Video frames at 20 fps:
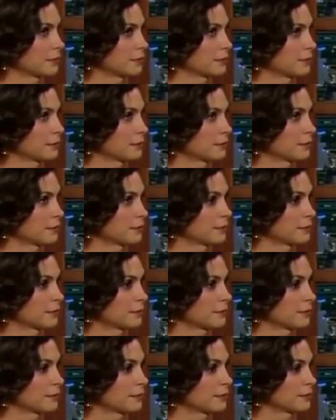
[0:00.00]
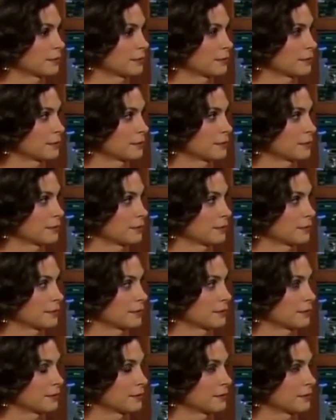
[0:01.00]

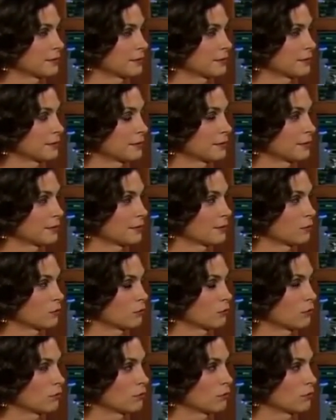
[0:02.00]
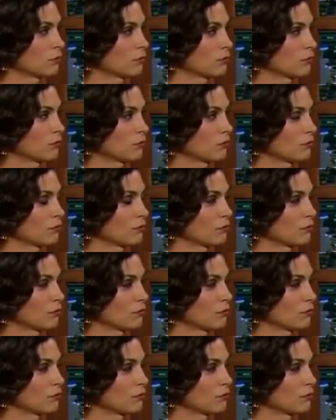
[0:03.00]
This person isn't speaking.